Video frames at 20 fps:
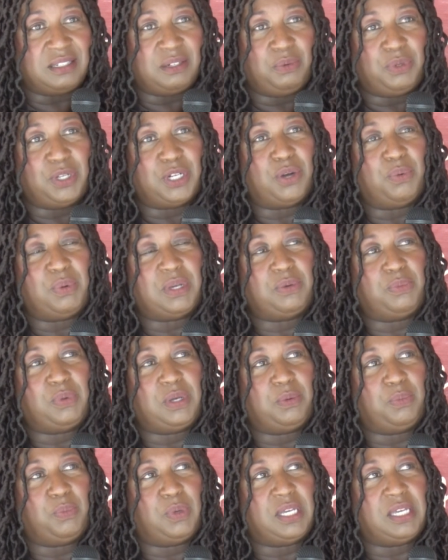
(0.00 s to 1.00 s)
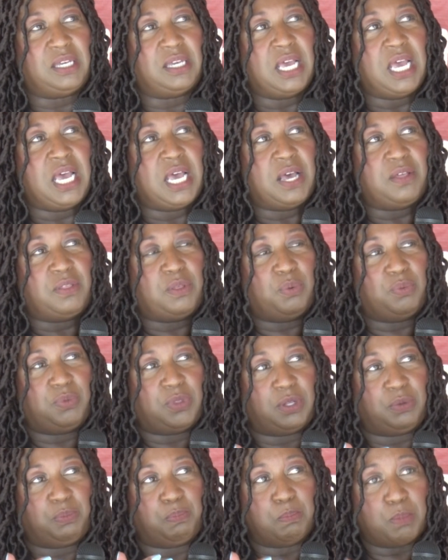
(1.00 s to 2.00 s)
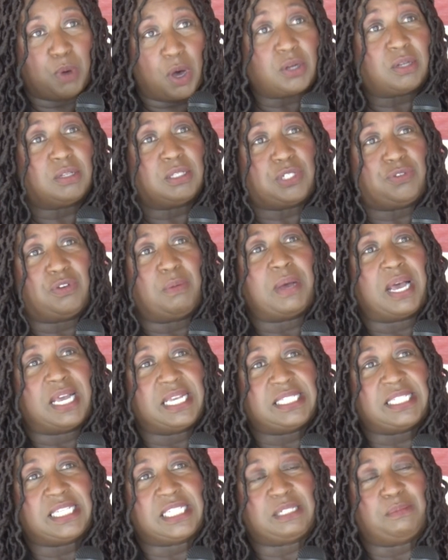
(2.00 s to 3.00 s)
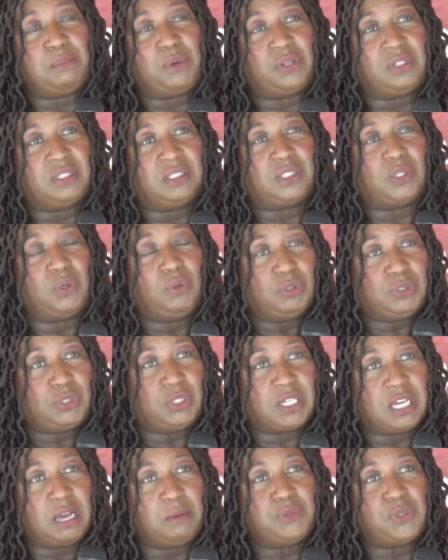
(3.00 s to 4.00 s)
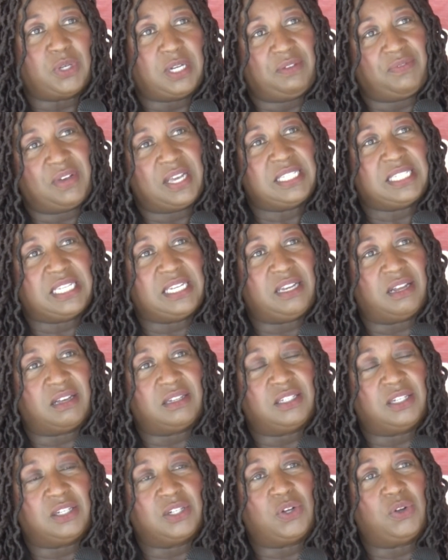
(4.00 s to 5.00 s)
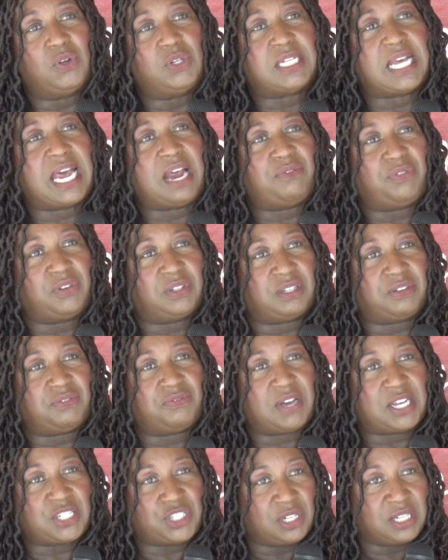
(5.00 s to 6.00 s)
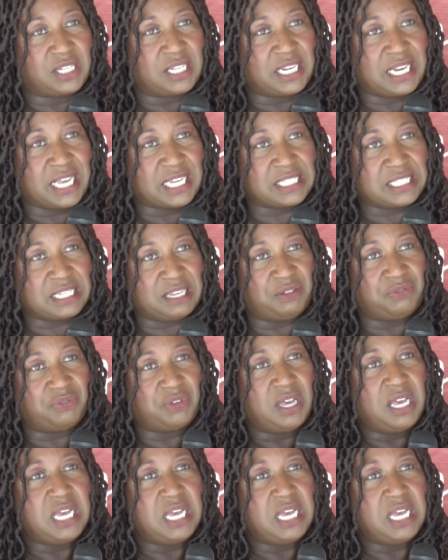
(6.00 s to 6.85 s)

the models from ISIS Models also come to an event in London called Africa Fashion Collective,